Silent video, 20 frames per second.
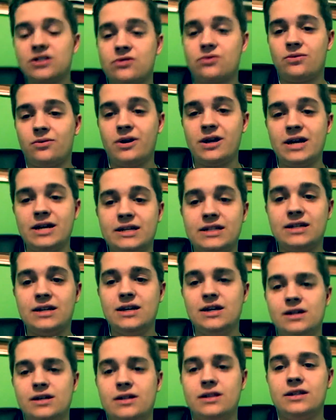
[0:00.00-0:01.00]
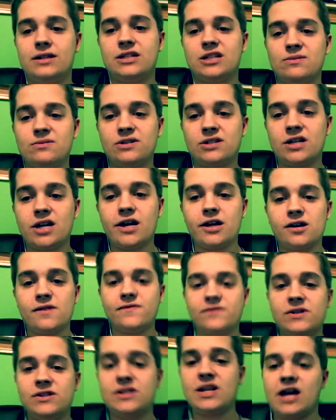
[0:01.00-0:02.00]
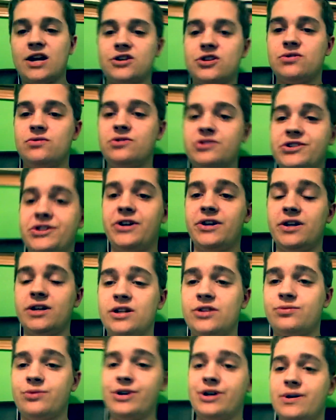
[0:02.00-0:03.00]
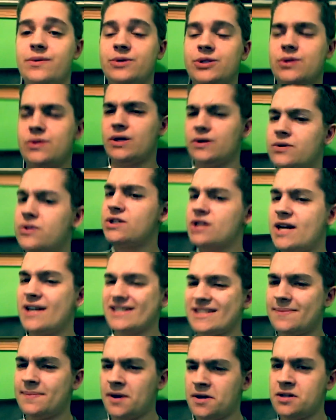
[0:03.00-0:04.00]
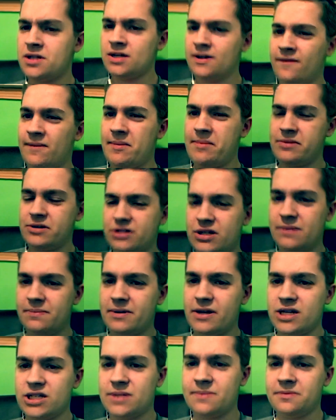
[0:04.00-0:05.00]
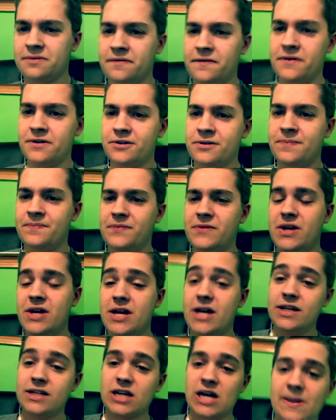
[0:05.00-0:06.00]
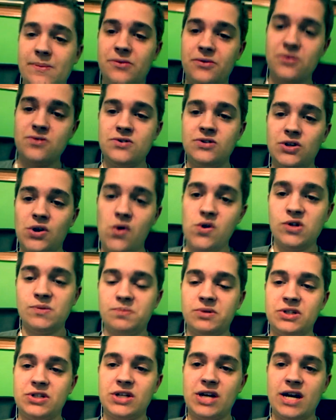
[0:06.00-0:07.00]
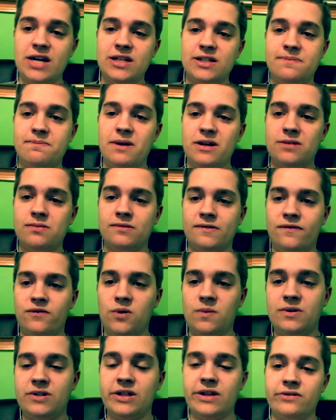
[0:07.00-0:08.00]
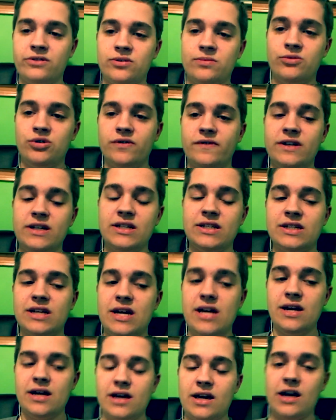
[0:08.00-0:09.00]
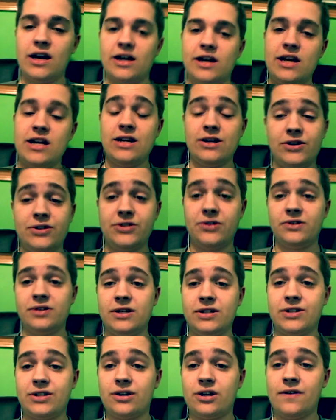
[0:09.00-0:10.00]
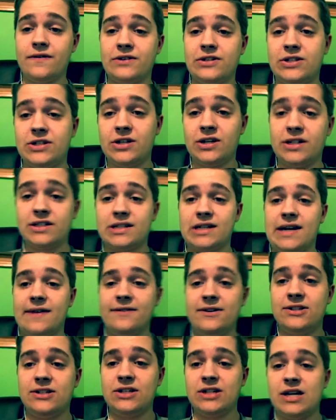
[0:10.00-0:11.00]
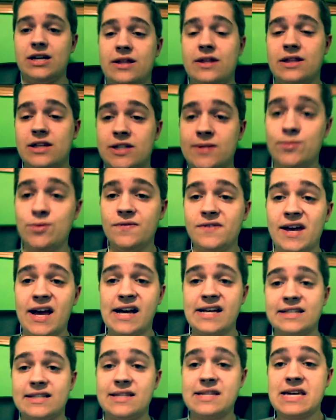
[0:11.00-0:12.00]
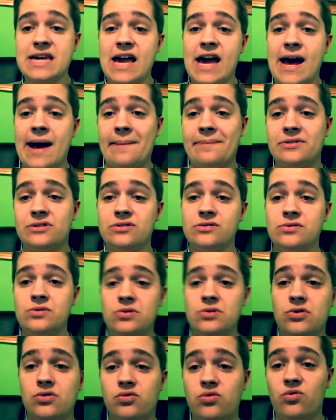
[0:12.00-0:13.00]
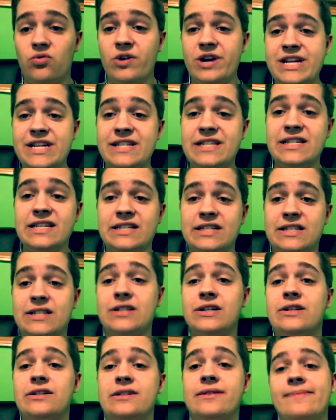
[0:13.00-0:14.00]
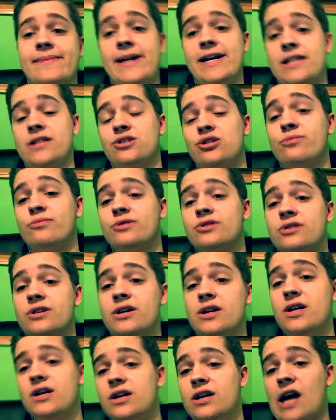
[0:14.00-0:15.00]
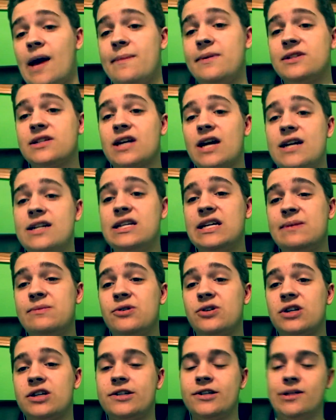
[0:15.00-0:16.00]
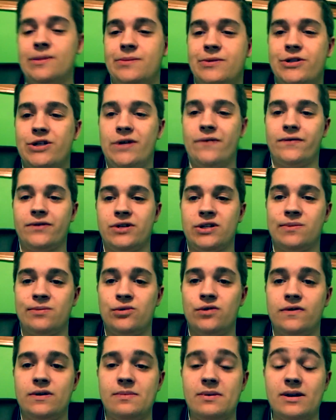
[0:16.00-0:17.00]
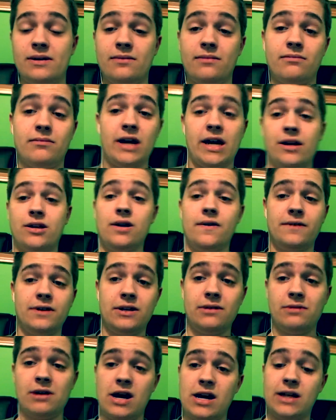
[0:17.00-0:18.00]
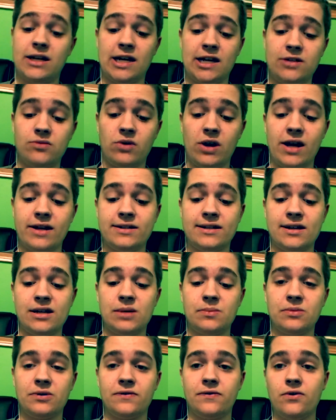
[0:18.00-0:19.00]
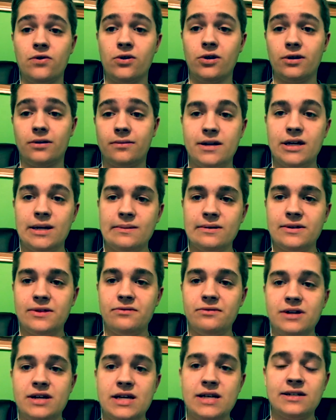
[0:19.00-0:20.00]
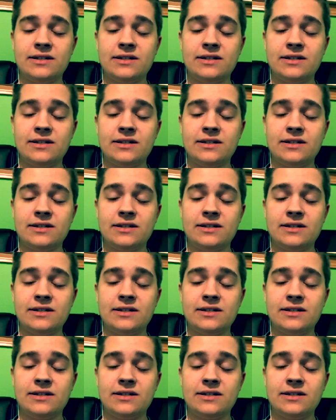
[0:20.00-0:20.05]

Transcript: is great. The cinematography is actually really good as well, which I was not expecting from a Mission Impossible film. Tom Cruise always puts on his best performance in those movies, uh, and he also does all of his stunts, obviously. And this movie has the absolute craziest stunts imaginable. I mean, this guy damn near killed himself for this movie, but I loved it, and that's why it's at number four. Number three